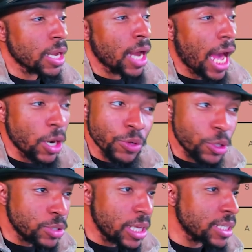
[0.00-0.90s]
I don't
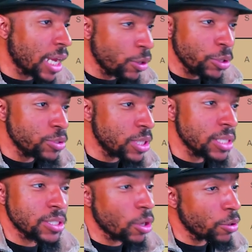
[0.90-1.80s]
use this, I don't use
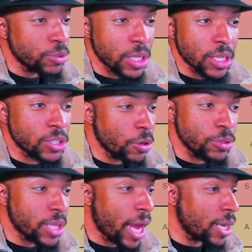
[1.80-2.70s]
this, don't use this, don't
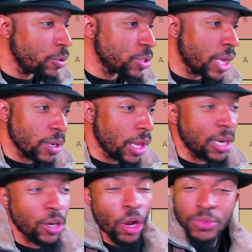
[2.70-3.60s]
use that, don't use that. And
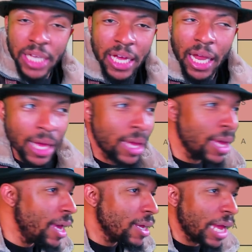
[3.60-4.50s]
you know what I'm saying?
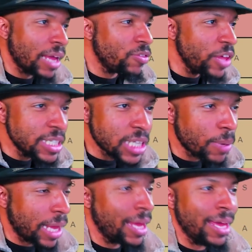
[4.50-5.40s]
Like these are
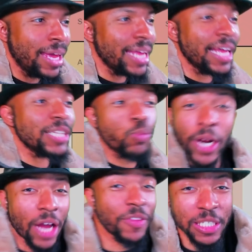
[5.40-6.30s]
like, it's weird
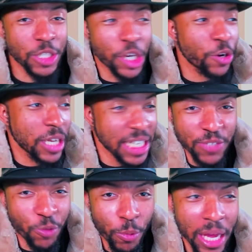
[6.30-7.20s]
how this tier list is
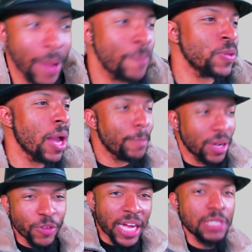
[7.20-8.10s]
for me, but if
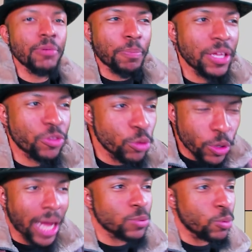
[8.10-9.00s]
you guys see my playthrough, you
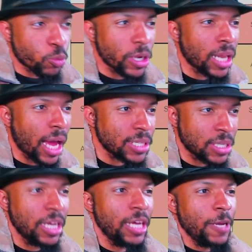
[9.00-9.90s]
guys will realize,
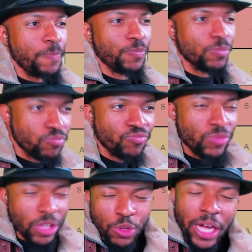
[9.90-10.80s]

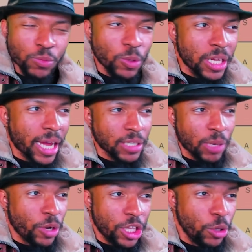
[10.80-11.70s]
you guys will look at it like,
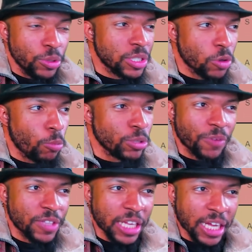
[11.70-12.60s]
well, he uses almost
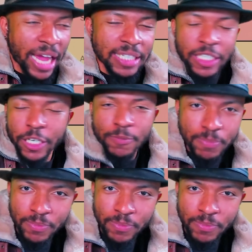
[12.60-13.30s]
everything in A tier.